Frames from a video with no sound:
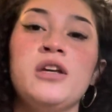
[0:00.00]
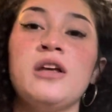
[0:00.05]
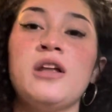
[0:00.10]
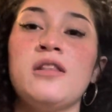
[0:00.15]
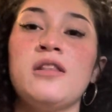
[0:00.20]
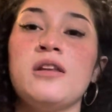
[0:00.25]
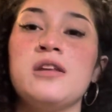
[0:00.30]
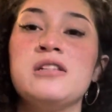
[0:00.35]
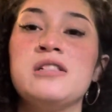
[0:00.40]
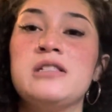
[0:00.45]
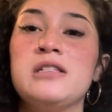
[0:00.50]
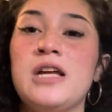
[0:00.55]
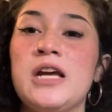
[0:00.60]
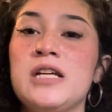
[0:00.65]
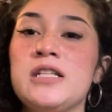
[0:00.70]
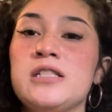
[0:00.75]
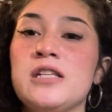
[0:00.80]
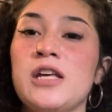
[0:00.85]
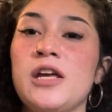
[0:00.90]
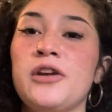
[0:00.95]
in the
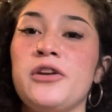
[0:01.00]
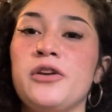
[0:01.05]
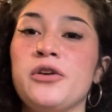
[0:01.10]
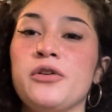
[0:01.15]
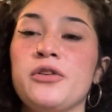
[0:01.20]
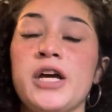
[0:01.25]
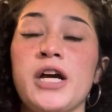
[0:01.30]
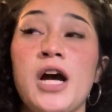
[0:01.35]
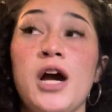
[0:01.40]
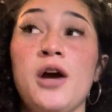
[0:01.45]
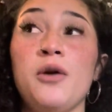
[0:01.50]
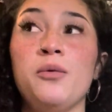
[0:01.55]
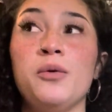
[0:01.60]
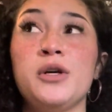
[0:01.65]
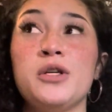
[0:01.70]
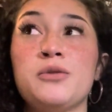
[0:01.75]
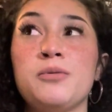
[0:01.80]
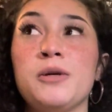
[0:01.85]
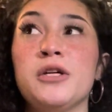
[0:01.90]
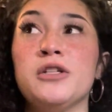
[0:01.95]
States and you're like, I
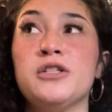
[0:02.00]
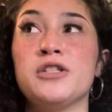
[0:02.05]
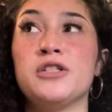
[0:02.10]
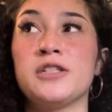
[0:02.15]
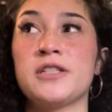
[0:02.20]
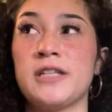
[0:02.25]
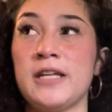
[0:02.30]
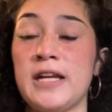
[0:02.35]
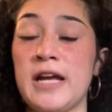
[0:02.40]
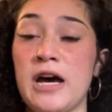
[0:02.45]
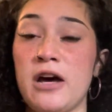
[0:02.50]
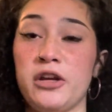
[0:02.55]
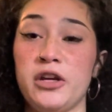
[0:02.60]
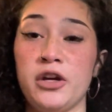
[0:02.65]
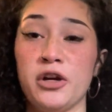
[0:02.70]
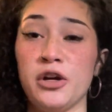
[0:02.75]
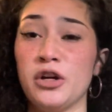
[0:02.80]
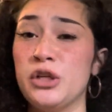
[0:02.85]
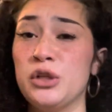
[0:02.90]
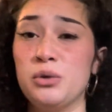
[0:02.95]
wish we could just get out of
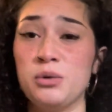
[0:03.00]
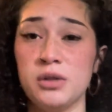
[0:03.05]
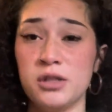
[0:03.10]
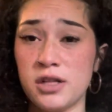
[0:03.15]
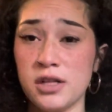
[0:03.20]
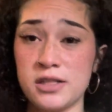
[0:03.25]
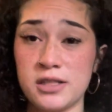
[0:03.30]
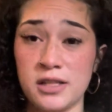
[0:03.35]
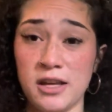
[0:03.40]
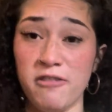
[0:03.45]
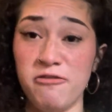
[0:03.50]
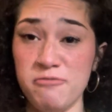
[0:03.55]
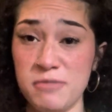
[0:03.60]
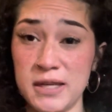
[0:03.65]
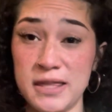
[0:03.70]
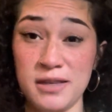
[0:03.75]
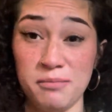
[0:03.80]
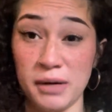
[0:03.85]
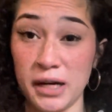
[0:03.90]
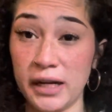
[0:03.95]
here and you could just give me
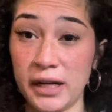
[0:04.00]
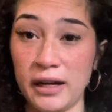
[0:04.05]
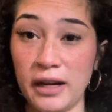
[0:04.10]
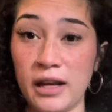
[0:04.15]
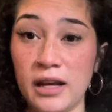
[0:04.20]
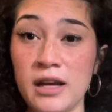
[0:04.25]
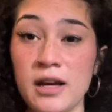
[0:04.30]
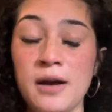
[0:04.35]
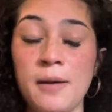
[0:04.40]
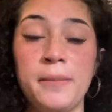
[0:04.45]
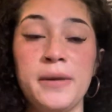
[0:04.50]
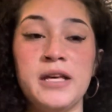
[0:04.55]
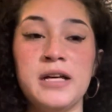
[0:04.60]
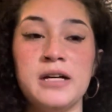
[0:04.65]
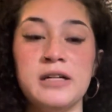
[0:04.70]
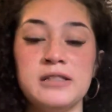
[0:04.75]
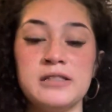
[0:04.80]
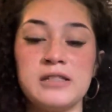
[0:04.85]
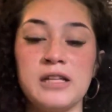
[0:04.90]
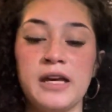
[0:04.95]
the money?
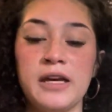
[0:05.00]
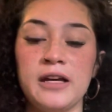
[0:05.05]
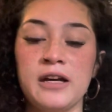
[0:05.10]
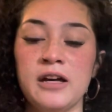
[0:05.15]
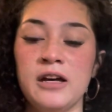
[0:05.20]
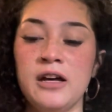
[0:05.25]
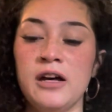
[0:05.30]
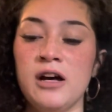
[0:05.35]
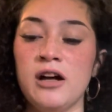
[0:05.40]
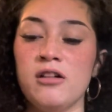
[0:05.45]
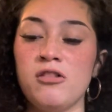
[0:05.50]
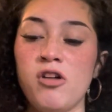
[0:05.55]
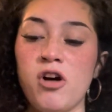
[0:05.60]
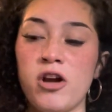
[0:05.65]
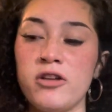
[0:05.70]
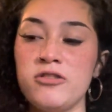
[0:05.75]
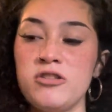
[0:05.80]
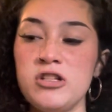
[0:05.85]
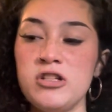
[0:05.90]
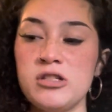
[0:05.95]
Because like a lot
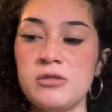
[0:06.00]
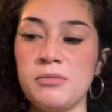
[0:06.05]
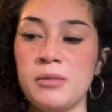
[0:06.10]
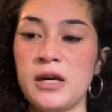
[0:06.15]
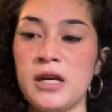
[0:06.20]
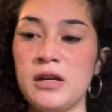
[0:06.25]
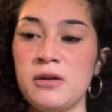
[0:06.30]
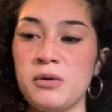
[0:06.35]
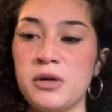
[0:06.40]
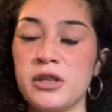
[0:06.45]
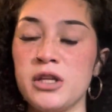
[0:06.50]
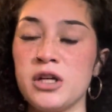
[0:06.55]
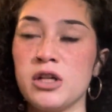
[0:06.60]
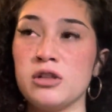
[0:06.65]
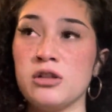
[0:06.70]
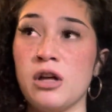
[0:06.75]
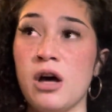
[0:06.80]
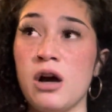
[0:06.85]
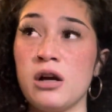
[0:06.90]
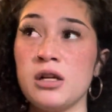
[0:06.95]
of these men, when they're
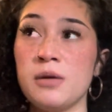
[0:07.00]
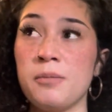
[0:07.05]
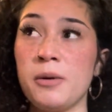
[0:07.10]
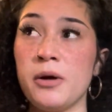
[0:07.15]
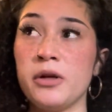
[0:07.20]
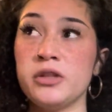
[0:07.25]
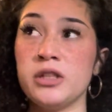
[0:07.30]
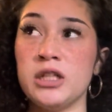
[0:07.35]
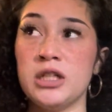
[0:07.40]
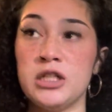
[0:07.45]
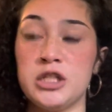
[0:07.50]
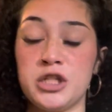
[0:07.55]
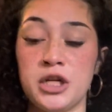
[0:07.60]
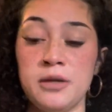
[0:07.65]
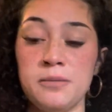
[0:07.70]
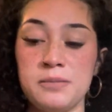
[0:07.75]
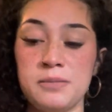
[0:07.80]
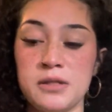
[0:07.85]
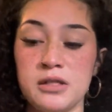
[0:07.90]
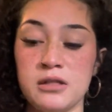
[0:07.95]
locked up on these
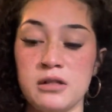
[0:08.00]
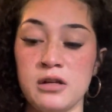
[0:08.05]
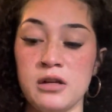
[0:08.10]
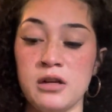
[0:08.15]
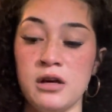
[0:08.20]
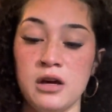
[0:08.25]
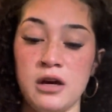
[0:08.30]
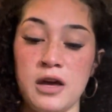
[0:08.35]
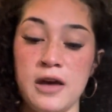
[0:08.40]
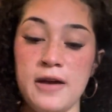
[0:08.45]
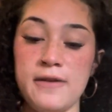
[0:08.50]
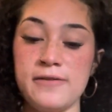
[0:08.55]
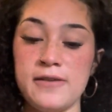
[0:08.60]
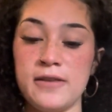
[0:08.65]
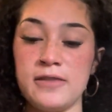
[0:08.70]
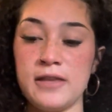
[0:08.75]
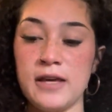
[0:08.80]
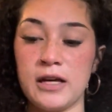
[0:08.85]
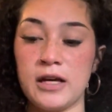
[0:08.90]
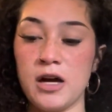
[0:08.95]
ships and
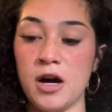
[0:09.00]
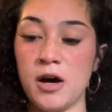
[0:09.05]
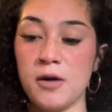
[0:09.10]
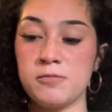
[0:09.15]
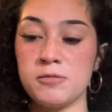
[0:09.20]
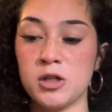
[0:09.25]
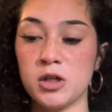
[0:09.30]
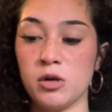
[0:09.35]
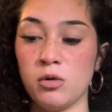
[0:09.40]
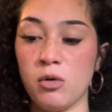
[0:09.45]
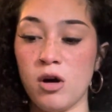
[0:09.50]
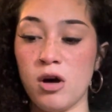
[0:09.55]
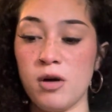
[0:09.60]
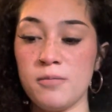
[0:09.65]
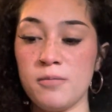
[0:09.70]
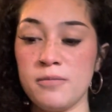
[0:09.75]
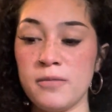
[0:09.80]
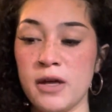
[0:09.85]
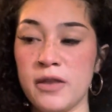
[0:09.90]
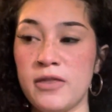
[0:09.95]
then they come to
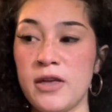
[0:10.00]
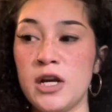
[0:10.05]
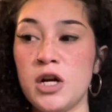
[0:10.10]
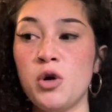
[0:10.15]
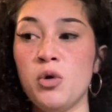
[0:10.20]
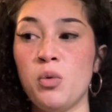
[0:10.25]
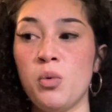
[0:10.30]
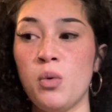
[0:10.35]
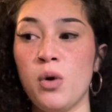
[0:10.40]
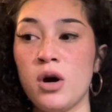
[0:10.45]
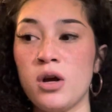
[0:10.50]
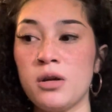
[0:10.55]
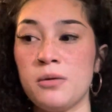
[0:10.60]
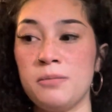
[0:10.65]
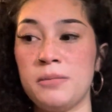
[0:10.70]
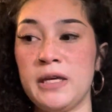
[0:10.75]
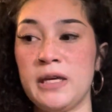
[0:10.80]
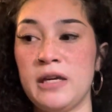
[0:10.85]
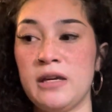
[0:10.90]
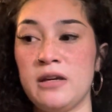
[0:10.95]
Guam, they don't want to
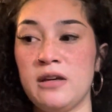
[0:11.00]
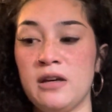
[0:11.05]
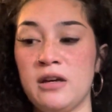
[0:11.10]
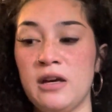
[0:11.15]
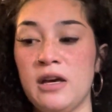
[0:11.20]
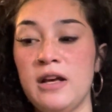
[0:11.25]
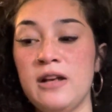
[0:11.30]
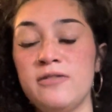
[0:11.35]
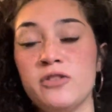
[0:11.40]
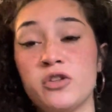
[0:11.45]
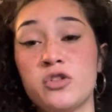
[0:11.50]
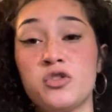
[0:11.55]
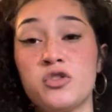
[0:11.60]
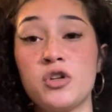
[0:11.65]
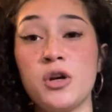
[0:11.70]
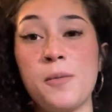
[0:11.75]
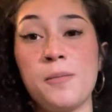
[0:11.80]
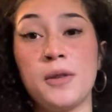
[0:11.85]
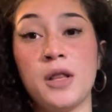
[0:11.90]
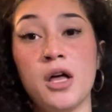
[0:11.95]
be in the
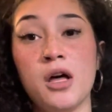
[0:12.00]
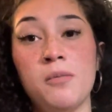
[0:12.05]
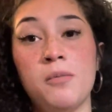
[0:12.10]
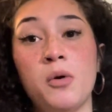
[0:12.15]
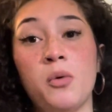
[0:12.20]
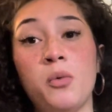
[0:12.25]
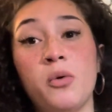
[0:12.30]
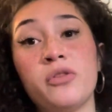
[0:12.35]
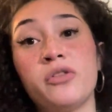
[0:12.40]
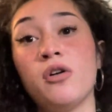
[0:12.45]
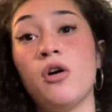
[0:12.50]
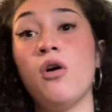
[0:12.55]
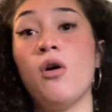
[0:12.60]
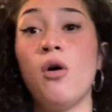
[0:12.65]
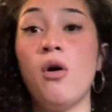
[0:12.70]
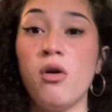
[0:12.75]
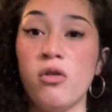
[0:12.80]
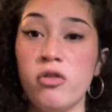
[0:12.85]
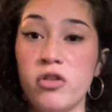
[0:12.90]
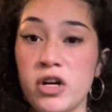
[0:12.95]
strip club with
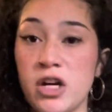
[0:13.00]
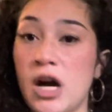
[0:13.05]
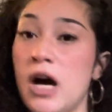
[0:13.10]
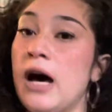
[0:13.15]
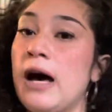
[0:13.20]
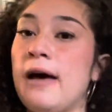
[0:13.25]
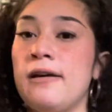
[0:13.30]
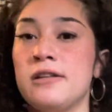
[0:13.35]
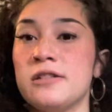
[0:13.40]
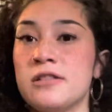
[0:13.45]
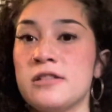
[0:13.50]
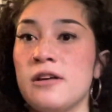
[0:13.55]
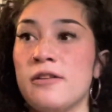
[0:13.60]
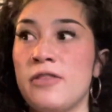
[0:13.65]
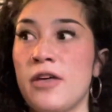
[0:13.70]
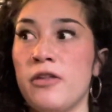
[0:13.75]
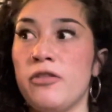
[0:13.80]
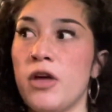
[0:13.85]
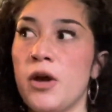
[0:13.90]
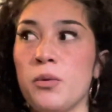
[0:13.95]
all the guys
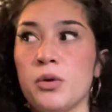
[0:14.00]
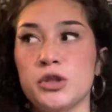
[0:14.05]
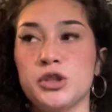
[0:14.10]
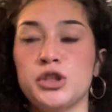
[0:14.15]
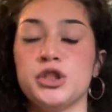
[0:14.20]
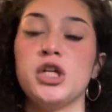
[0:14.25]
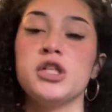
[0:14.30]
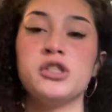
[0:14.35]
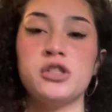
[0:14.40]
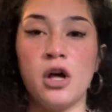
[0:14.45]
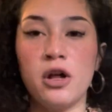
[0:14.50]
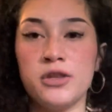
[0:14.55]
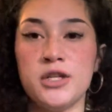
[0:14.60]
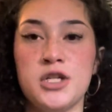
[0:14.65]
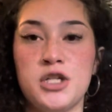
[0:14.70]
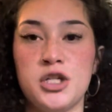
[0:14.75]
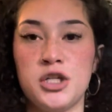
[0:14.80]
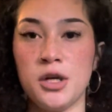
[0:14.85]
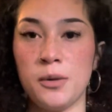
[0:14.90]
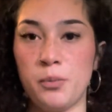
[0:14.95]
that they were just on
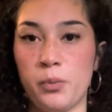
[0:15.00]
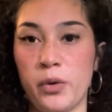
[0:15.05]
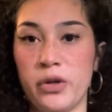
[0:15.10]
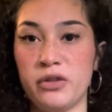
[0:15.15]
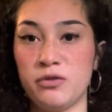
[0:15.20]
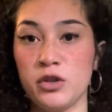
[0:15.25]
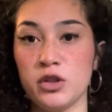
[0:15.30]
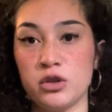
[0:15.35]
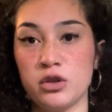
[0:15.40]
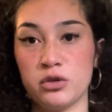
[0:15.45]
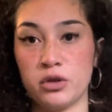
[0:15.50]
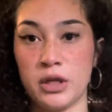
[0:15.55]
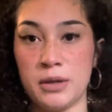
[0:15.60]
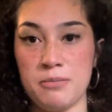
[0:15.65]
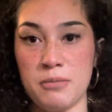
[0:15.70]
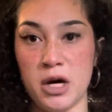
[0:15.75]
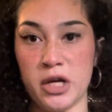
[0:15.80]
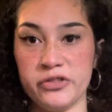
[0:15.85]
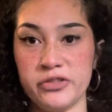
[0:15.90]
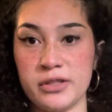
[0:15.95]
this ship with for 3
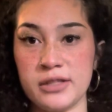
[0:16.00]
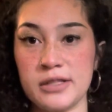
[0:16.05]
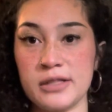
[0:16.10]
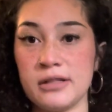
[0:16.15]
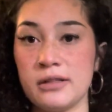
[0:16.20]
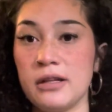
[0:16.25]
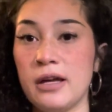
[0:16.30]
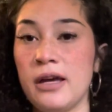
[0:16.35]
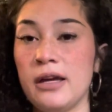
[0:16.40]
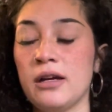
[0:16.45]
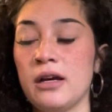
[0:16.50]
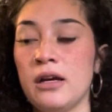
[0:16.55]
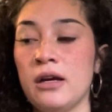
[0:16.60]
months. Like,